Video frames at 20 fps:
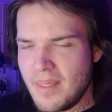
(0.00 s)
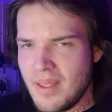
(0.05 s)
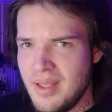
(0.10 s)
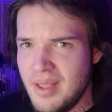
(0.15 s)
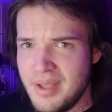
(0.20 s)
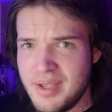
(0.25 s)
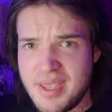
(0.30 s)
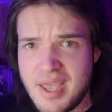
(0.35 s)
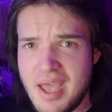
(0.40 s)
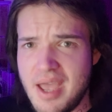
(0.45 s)

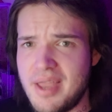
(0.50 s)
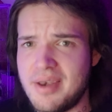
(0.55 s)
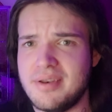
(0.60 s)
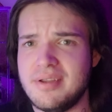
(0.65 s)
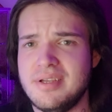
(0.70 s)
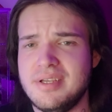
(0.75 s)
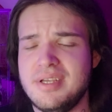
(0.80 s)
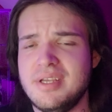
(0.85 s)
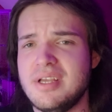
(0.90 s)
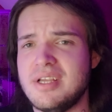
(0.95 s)

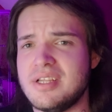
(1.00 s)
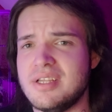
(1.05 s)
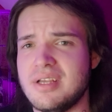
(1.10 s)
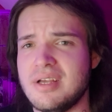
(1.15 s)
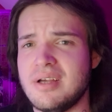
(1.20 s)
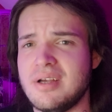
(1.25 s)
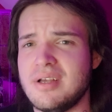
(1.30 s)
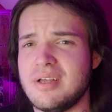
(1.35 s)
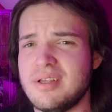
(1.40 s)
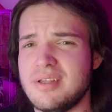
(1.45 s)
again,
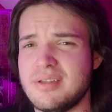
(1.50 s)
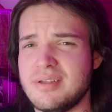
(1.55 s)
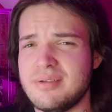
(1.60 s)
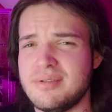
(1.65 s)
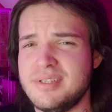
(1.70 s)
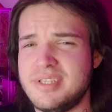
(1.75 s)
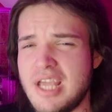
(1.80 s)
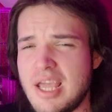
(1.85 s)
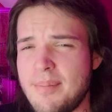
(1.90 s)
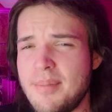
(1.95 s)
uh,
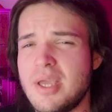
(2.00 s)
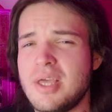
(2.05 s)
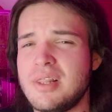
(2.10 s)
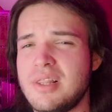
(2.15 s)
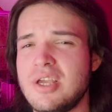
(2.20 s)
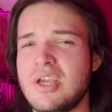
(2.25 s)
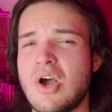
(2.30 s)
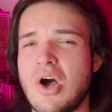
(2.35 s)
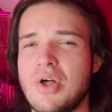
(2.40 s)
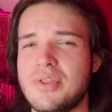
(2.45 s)
Damien
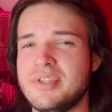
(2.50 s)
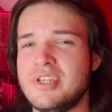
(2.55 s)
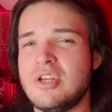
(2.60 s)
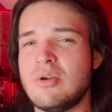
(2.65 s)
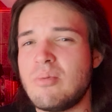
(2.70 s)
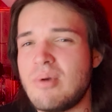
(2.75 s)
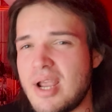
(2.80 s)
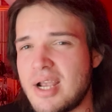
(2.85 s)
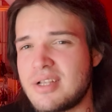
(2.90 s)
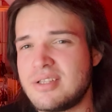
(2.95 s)
Leon, the
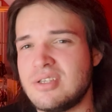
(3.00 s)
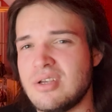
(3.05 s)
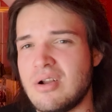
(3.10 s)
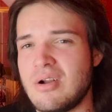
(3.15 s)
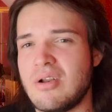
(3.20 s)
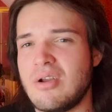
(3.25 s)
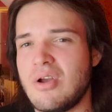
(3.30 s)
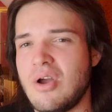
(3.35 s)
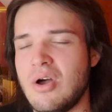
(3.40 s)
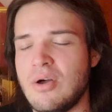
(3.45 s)

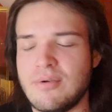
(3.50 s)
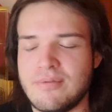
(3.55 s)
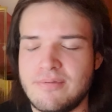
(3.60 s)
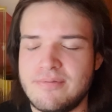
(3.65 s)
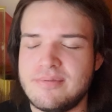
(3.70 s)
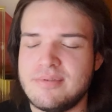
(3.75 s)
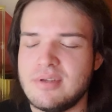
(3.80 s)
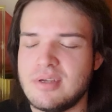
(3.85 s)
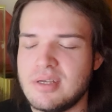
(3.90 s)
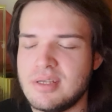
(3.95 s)
director
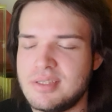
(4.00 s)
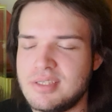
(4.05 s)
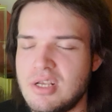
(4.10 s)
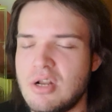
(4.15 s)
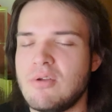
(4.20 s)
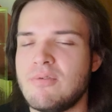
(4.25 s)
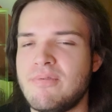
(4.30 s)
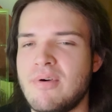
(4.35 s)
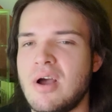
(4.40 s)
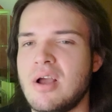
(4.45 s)
of uh,
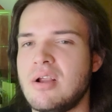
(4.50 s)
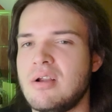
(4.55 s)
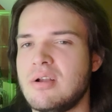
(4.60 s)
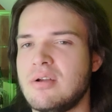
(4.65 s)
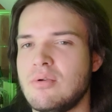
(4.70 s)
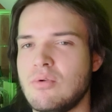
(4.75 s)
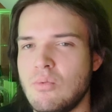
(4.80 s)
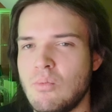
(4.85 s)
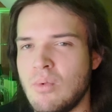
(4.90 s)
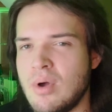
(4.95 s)

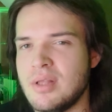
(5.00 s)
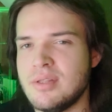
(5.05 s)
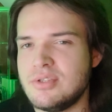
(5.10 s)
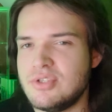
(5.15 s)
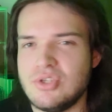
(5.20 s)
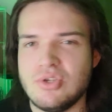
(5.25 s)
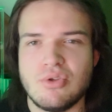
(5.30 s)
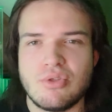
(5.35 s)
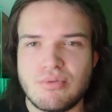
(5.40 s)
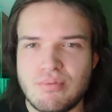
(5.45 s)
Terrifier 1,
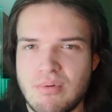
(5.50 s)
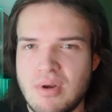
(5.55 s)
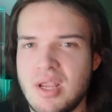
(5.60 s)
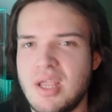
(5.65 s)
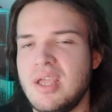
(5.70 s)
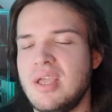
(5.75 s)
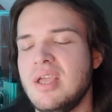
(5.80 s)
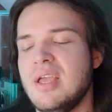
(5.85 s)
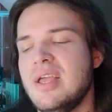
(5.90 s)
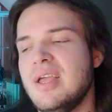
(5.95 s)
2,
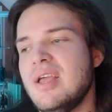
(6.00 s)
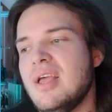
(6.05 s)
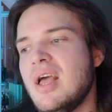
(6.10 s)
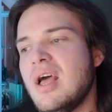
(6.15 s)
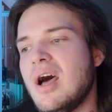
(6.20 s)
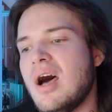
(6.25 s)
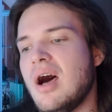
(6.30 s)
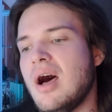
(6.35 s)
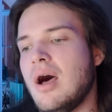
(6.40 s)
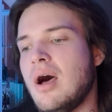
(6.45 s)
3,
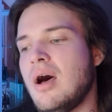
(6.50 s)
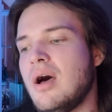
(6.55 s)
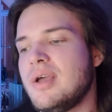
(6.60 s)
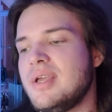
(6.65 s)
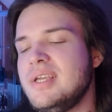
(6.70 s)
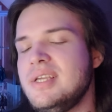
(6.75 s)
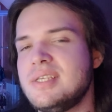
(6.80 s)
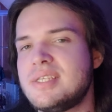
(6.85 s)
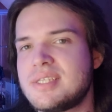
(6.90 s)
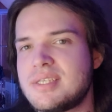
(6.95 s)
uh,
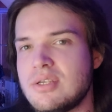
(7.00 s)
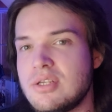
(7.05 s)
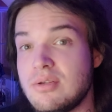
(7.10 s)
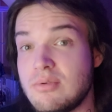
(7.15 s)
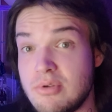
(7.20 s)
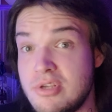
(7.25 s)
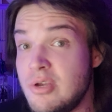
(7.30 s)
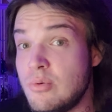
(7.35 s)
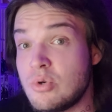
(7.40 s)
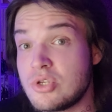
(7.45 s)
he's,
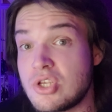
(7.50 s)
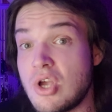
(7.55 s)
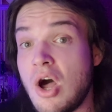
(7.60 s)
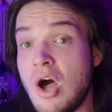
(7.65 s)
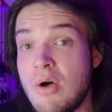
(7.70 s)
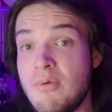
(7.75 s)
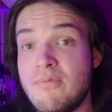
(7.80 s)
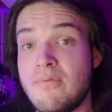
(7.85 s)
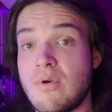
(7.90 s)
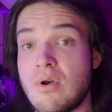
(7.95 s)
he was
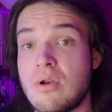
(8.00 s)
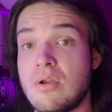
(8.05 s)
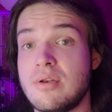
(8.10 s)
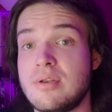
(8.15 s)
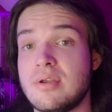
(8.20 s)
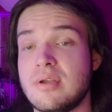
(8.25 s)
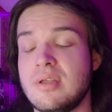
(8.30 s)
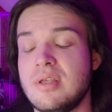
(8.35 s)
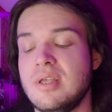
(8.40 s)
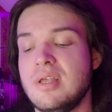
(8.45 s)

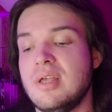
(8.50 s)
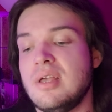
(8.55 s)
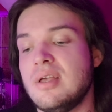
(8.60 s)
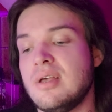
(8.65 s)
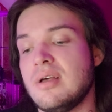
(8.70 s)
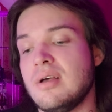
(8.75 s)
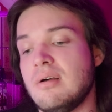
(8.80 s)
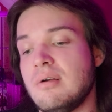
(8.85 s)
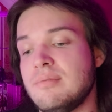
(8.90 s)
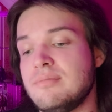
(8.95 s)
offered
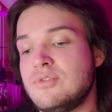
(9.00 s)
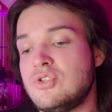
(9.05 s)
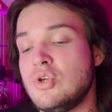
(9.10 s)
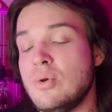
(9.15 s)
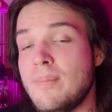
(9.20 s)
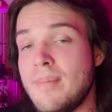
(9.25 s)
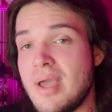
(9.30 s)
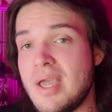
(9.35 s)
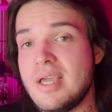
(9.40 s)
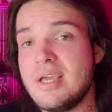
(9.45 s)
to
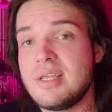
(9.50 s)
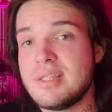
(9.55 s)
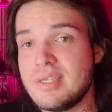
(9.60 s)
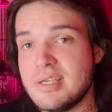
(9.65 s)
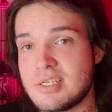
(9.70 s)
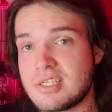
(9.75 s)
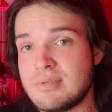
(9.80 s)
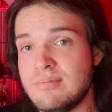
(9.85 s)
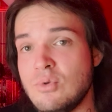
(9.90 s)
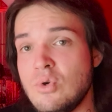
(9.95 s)
make
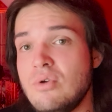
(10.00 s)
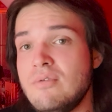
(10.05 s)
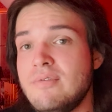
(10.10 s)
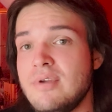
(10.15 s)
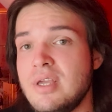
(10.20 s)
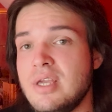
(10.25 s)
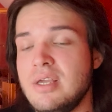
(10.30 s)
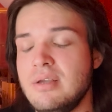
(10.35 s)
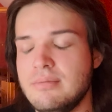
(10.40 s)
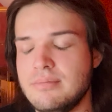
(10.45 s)
this
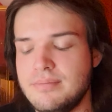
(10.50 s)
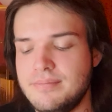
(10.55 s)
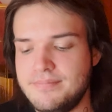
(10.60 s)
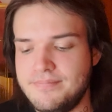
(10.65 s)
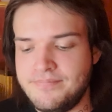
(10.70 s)
movie